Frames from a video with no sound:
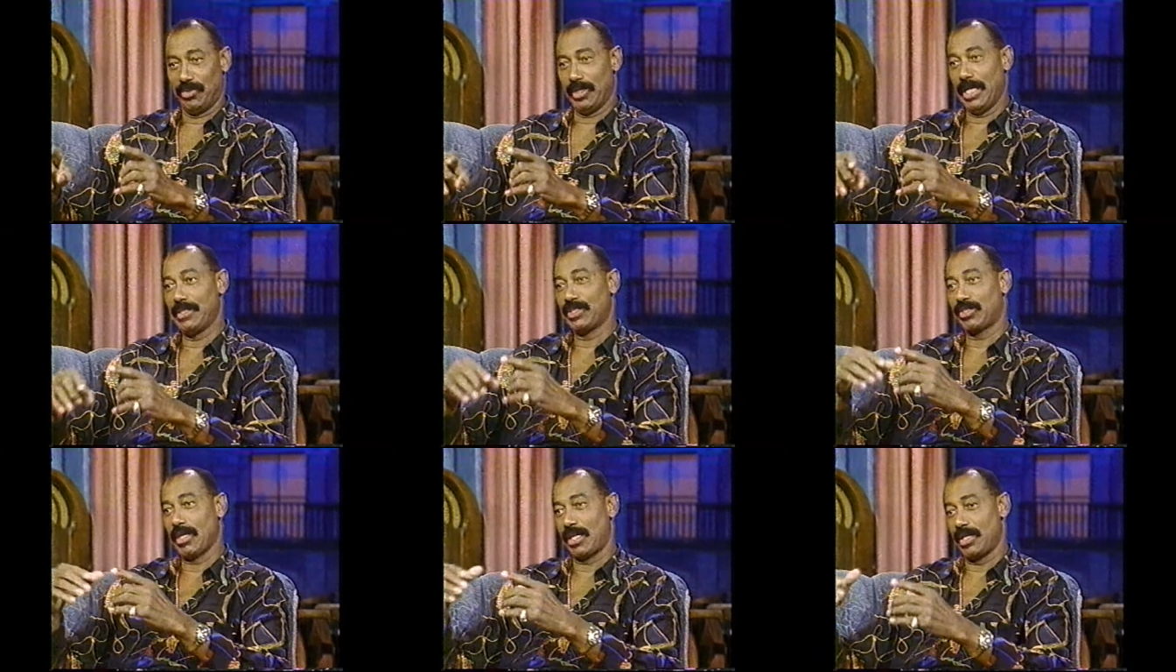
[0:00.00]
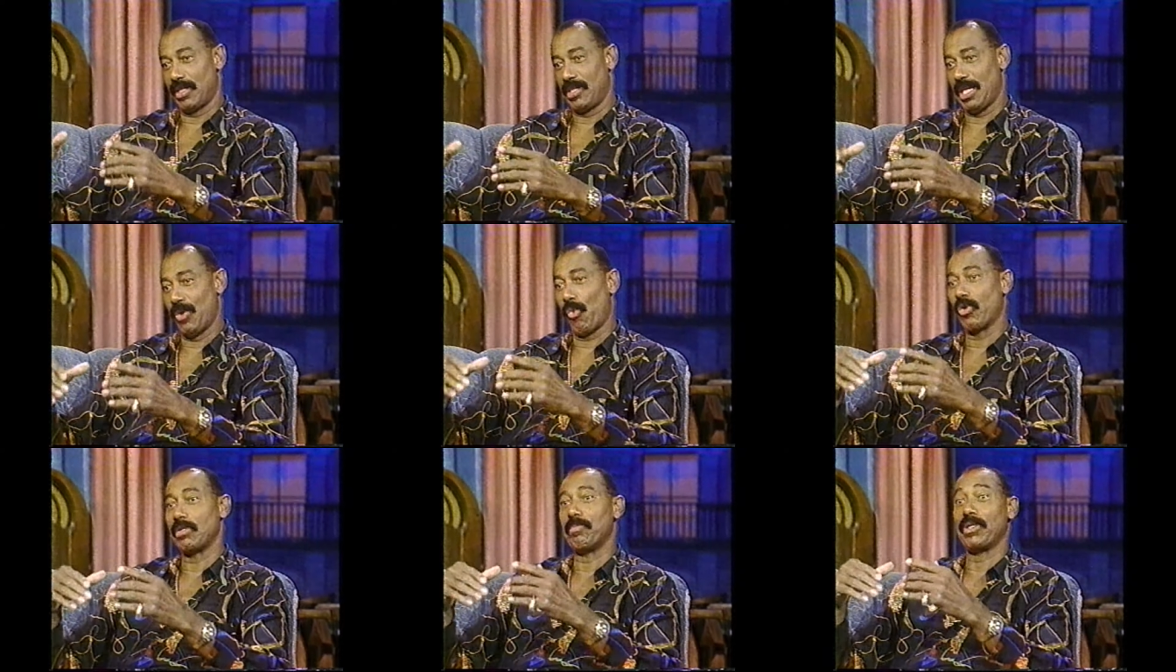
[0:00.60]
They decided that they
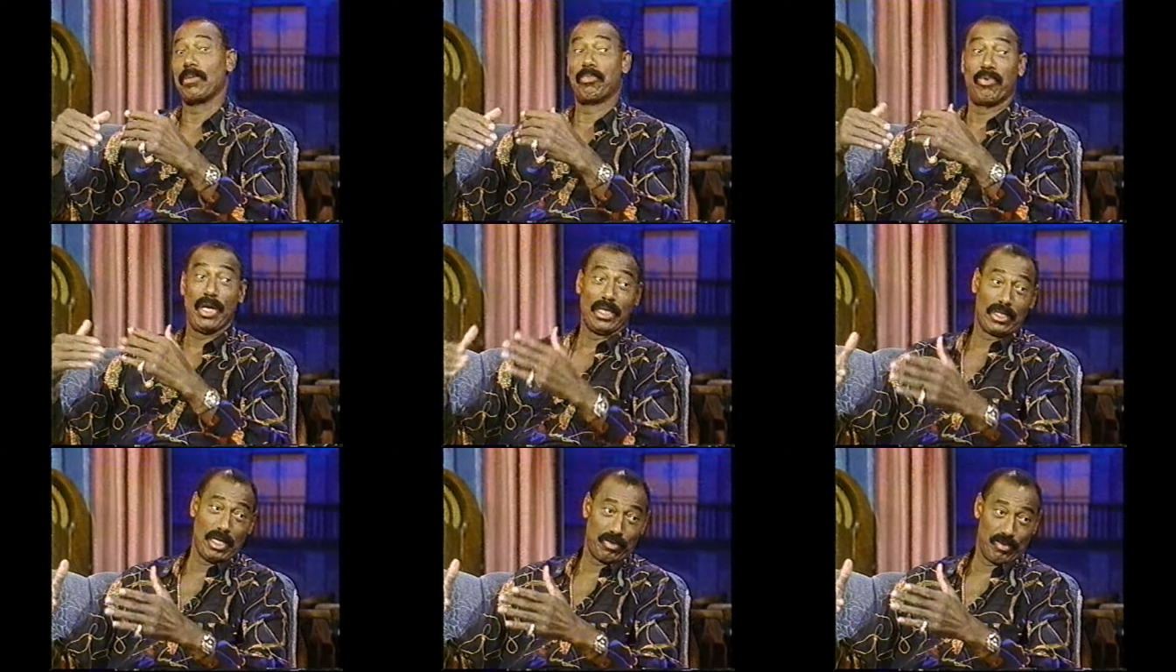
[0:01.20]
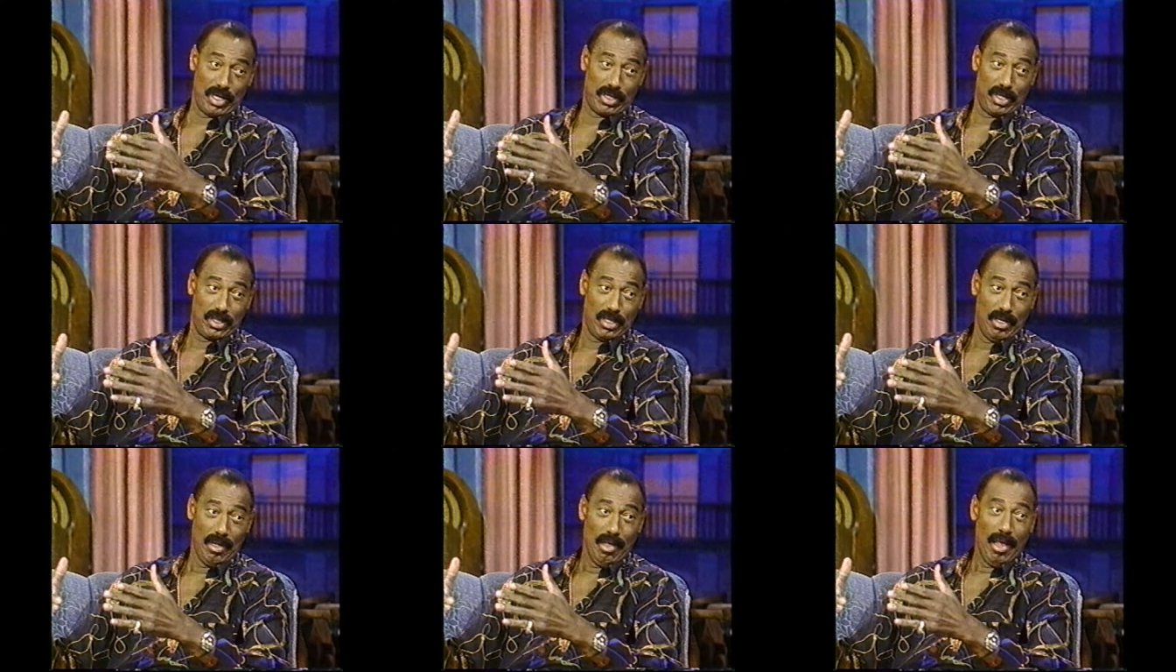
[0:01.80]
wanted me to break that record.
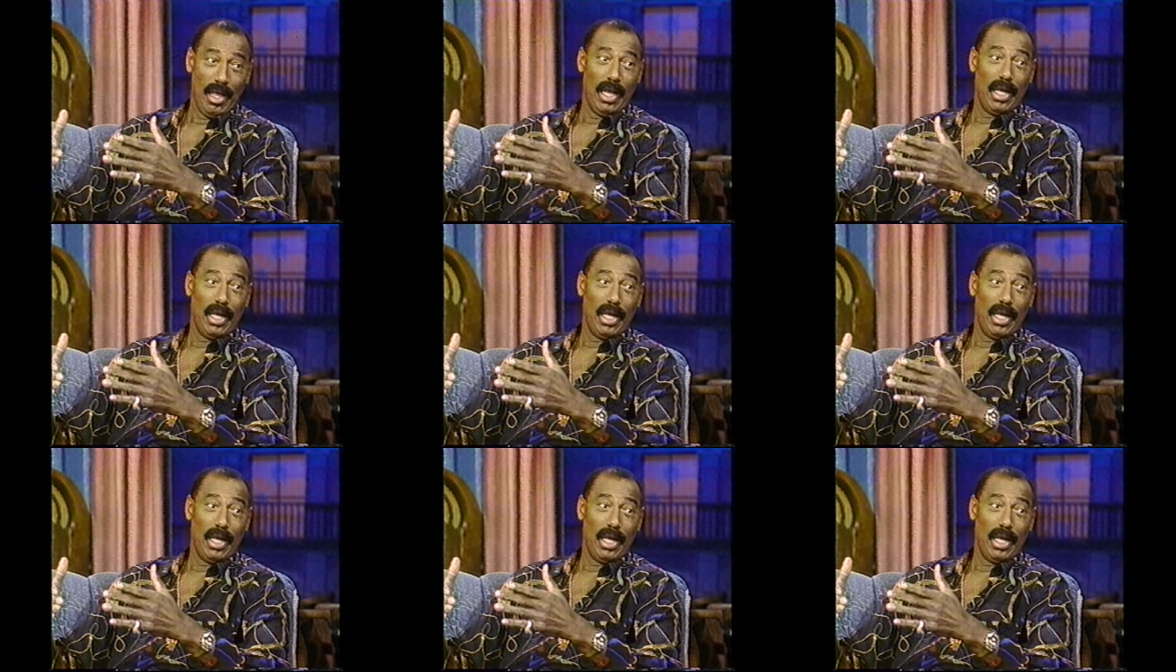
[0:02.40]
This is the